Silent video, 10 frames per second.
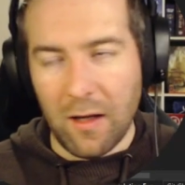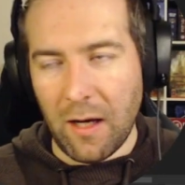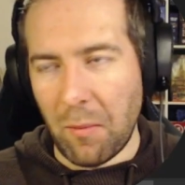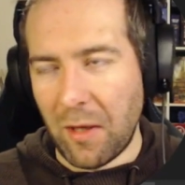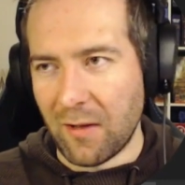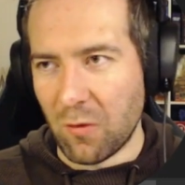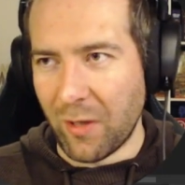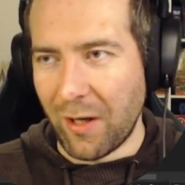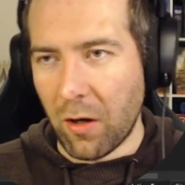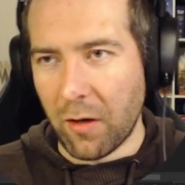I made this
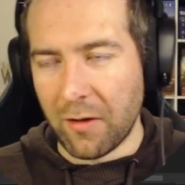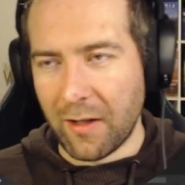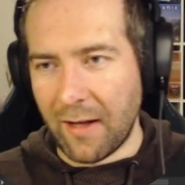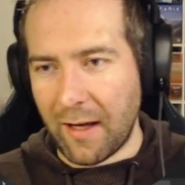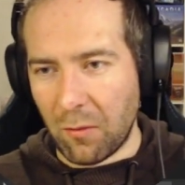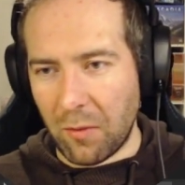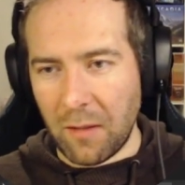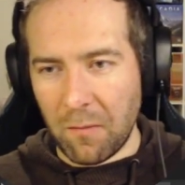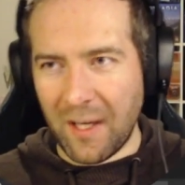way harder than it had to be.